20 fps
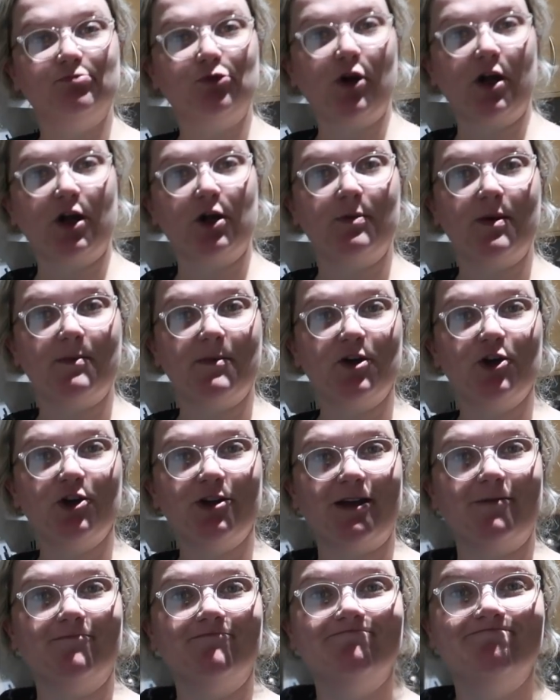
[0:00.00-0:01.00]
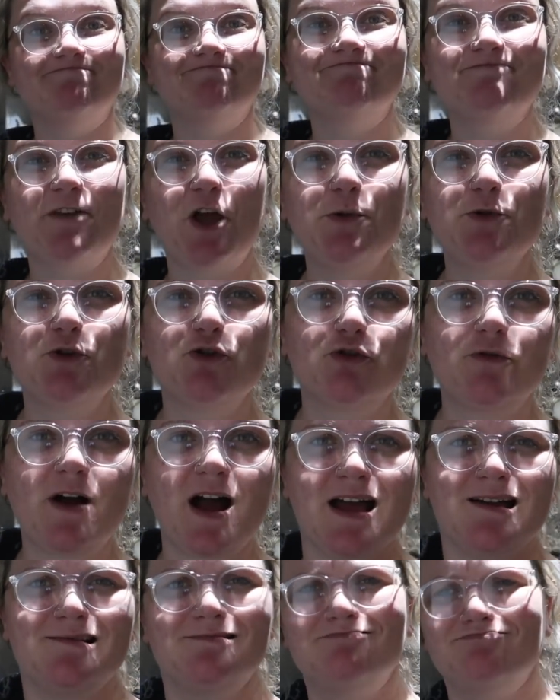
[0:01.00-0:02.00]
crack on with my cooking. Hope you're
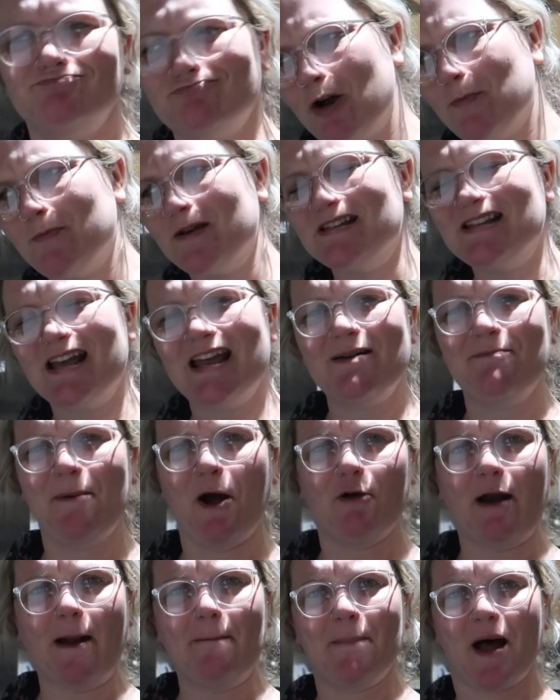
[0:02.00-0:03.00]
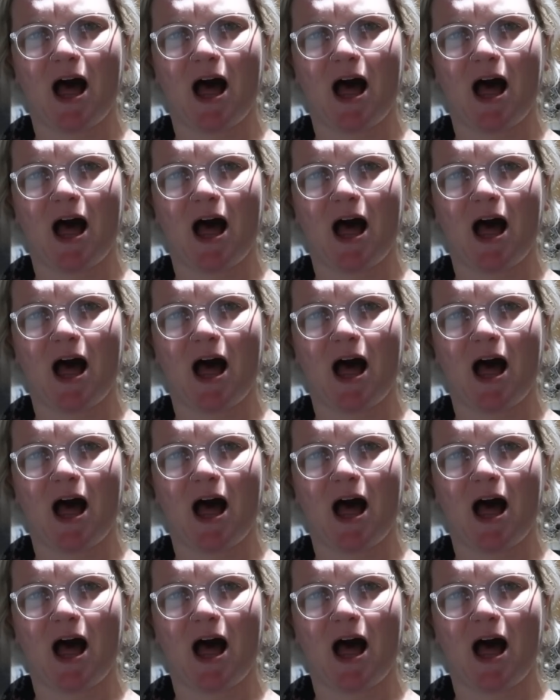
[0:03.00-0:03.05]
alright. Probably see you tomorrow.